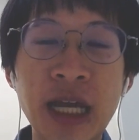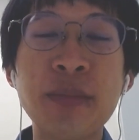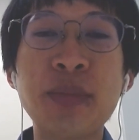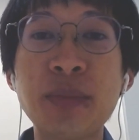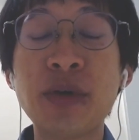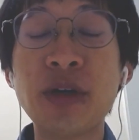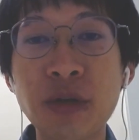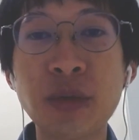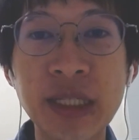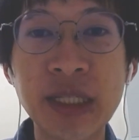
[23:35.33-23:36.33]
and
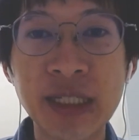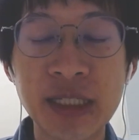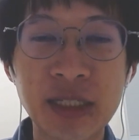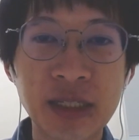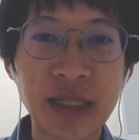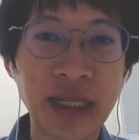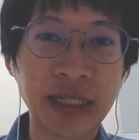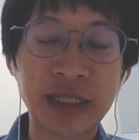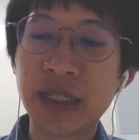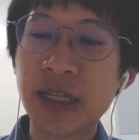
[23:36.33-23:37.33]
people rated like